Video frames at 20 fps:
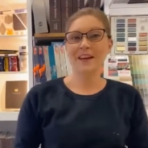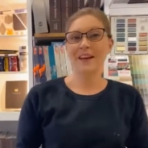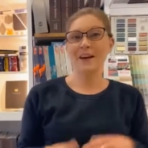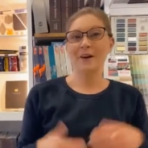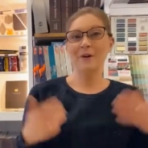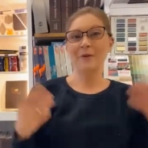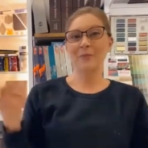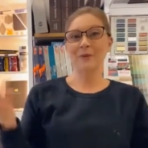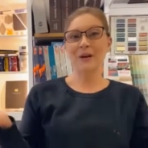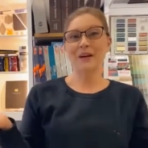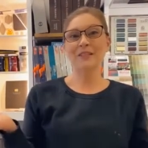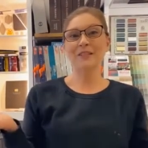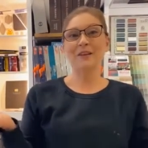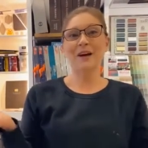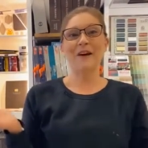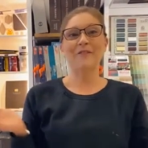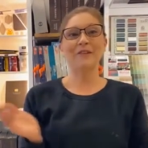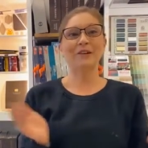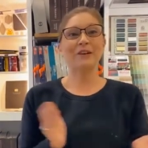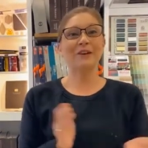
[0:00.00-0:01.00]
Hope you guys
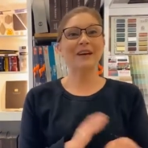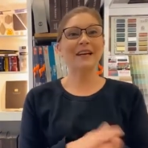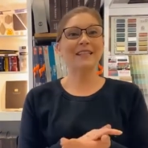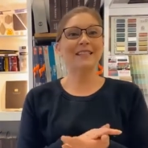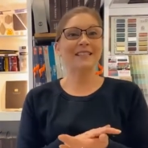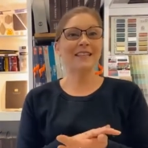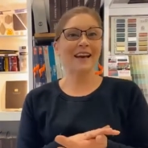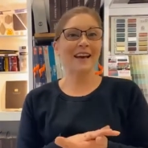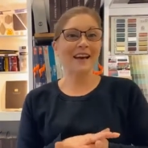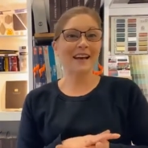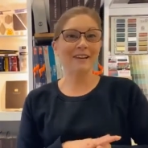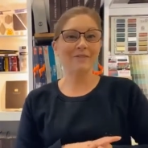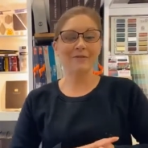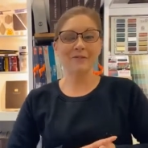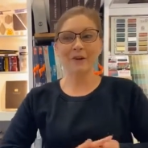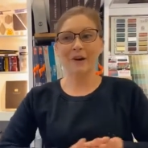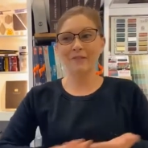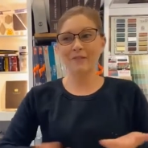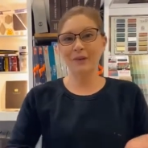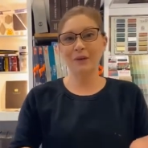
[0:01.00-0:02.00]
are having a great day.
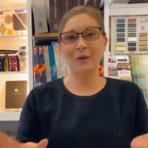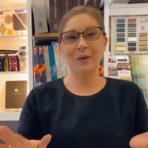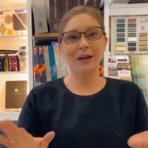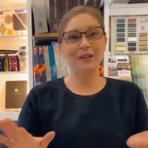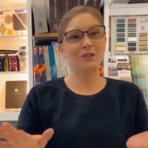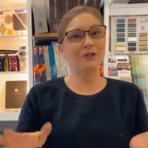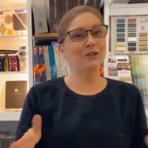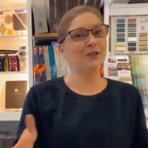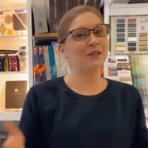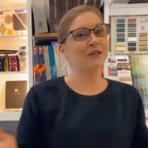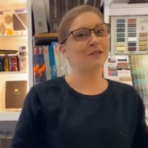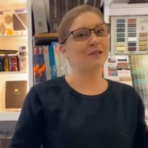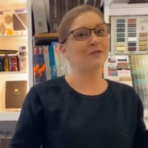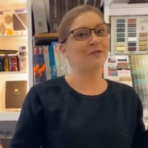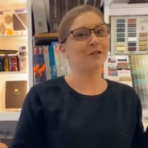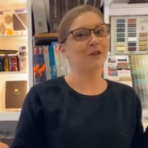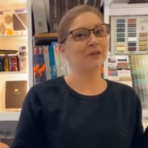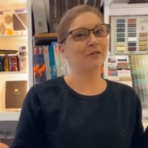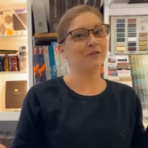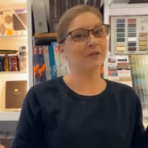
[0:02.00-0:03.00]
If you have any
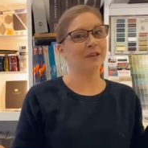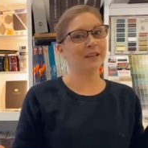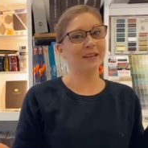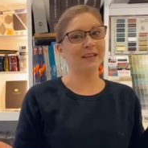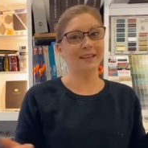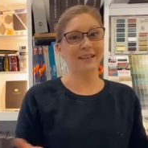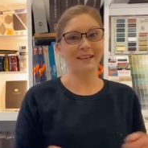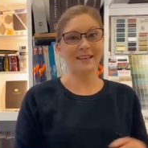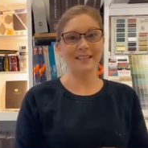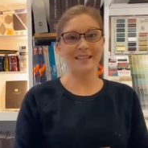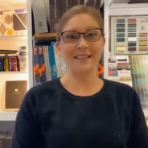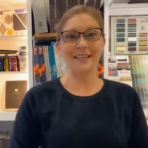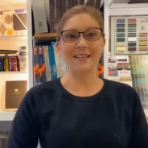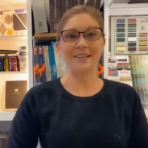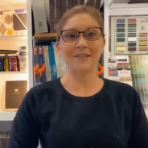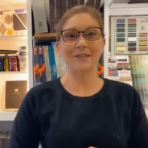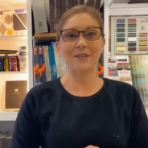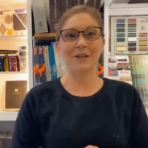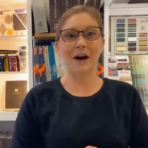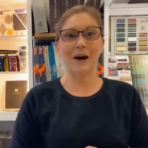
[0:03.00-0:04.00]
questions, feel free, like I
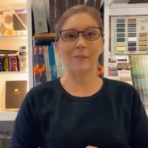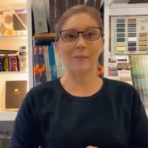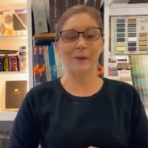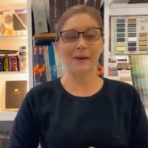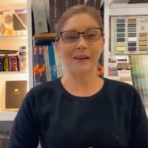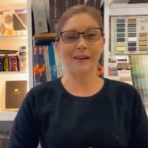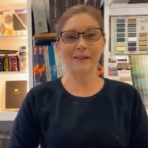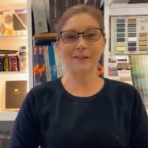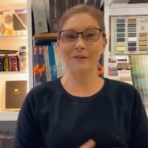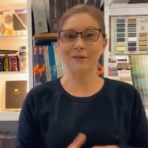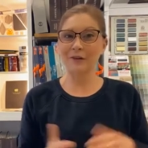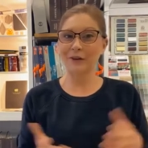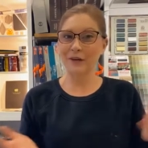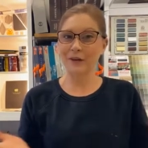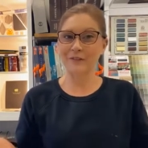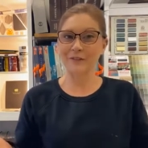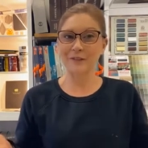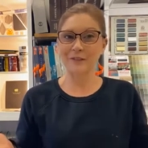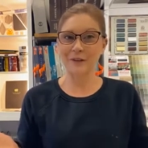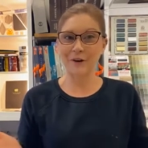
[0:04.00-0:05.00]
said, to stop in or give us a